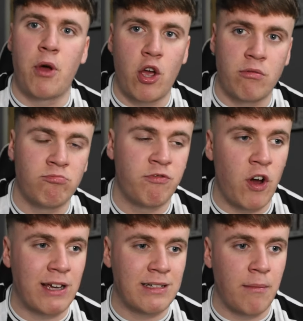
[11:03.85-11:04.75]
Burton,
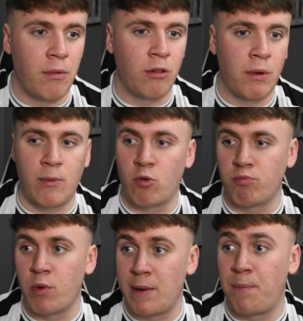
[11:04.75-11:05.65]
for example,
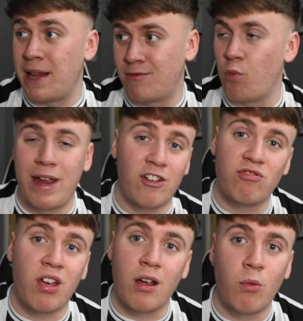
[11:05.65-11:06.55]
we beat
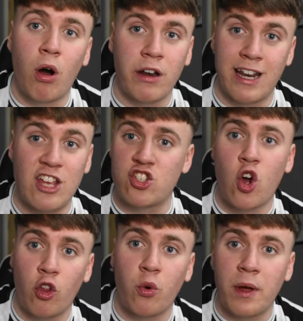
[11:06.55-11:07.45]
Wigan 2-1, and he
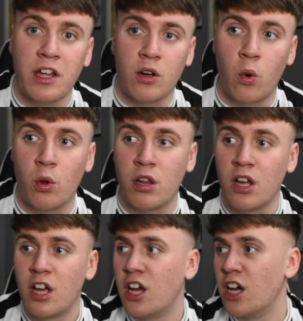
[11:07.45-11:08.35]
scored the winning goal.
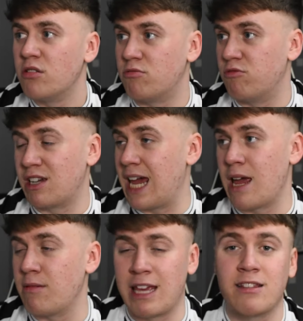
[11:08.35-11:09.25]
The
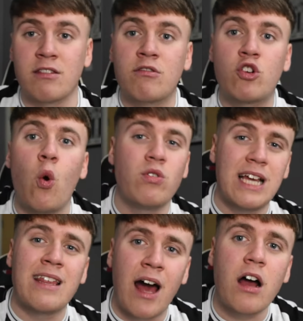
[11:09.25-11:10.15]
game, the goals
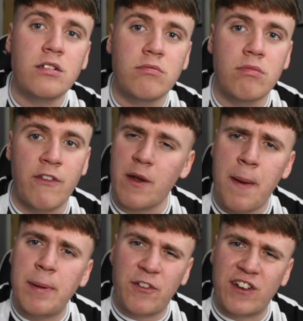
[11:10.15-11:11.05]
like that, I think
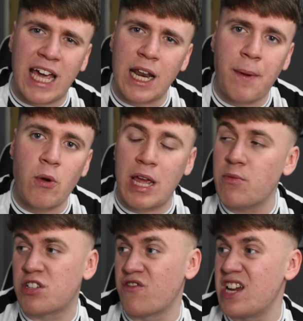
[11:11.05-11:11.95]
people forget about. He
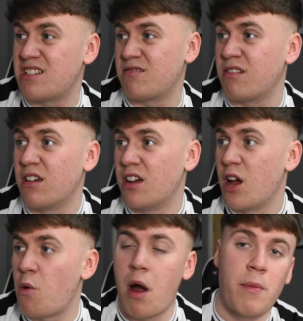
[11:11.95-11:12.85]
was the reason
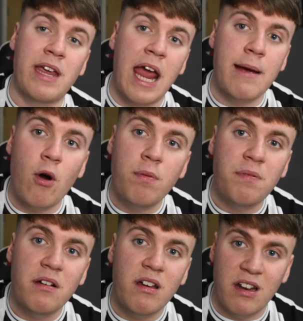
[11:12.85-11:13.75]
why we came up,
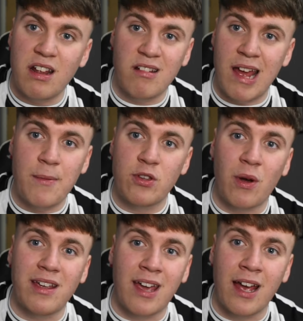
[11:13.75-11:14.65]
him and
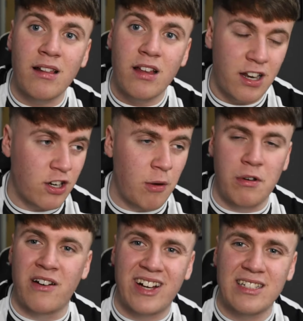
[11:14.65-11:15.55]
Dwight Gayle and a
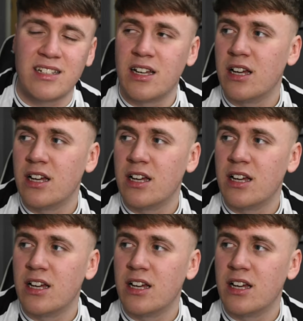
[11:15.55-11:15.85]
couple of us.